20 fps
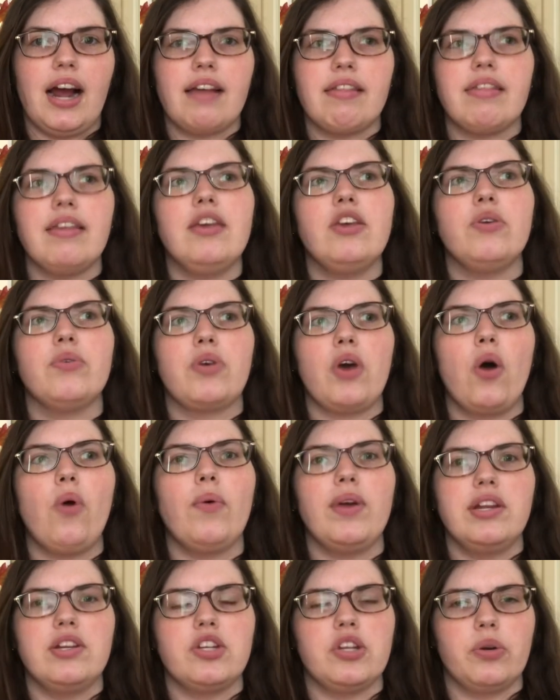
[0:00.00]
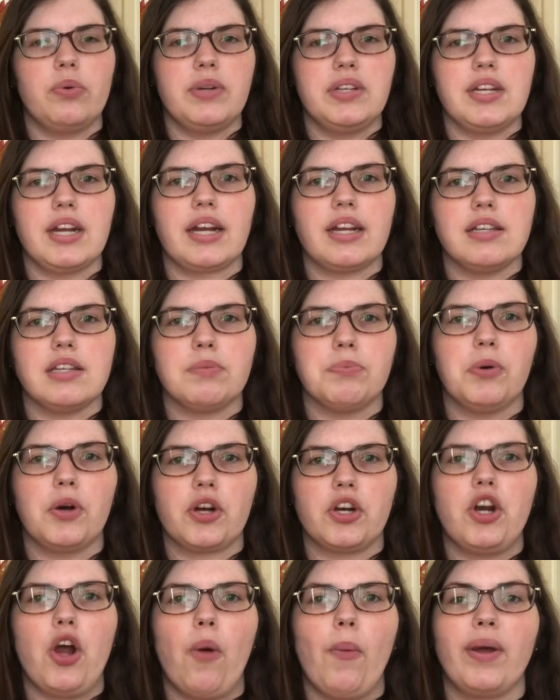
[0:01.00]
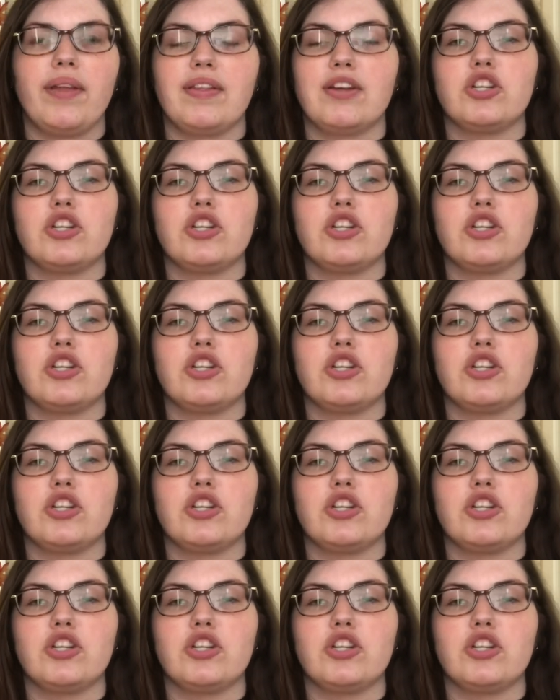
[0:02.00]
I think you go into a Dickens book knowing